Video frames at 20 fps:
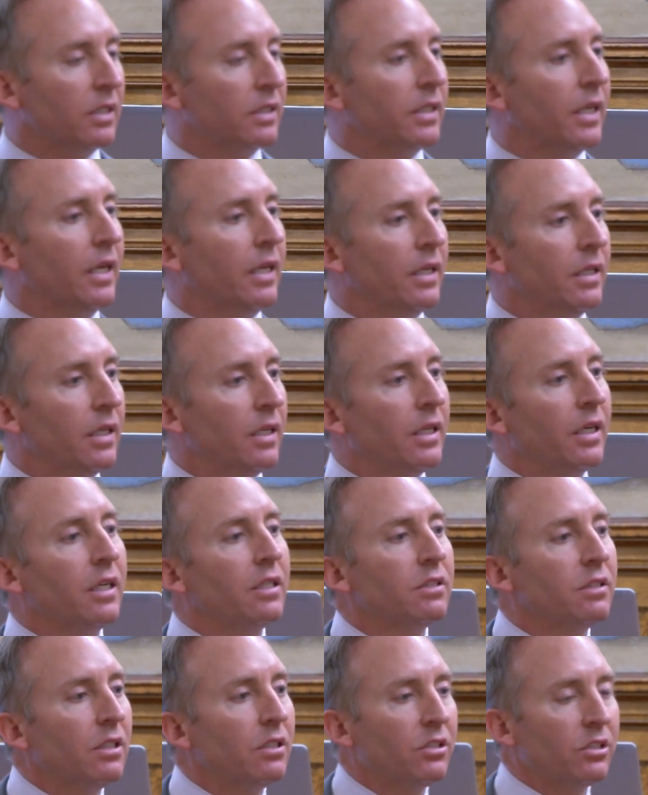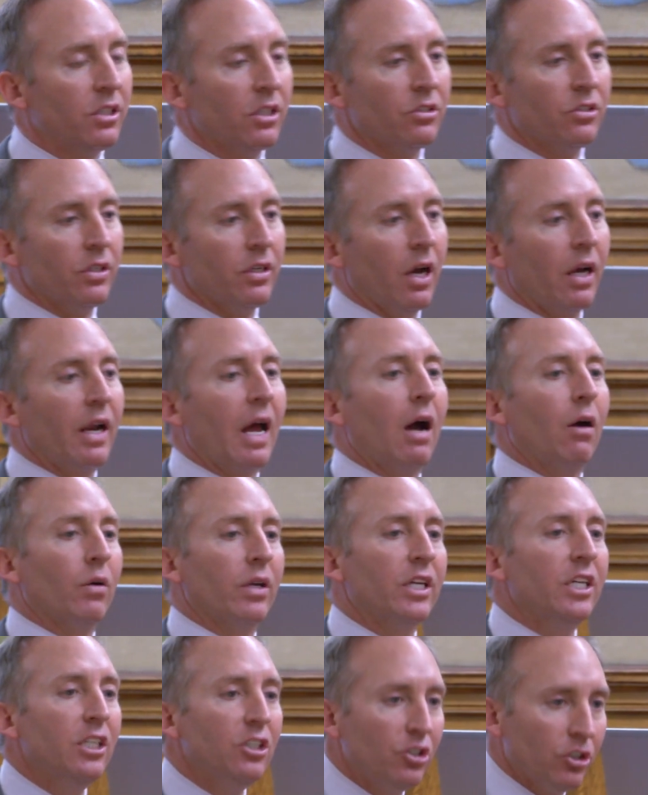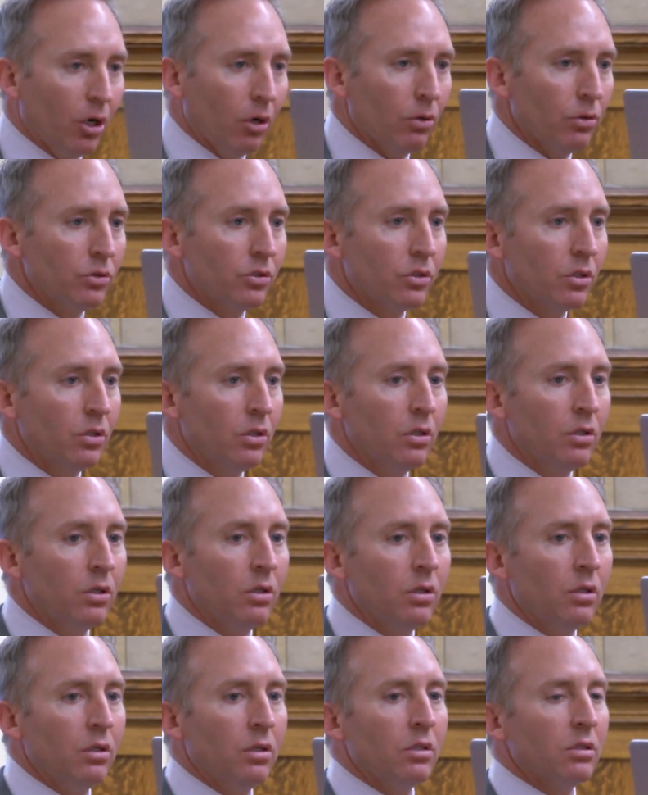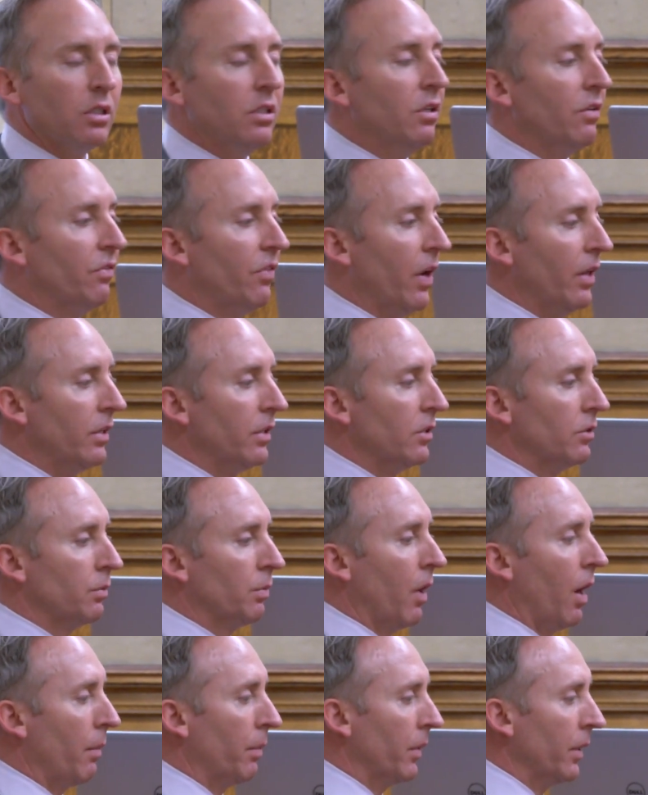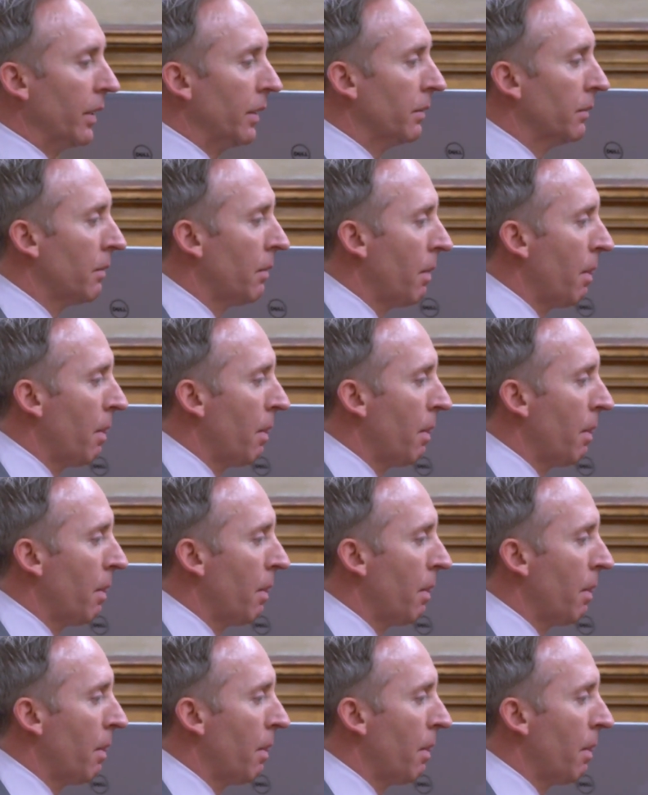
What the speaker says: is getting in his decision on how he chose to defend his property.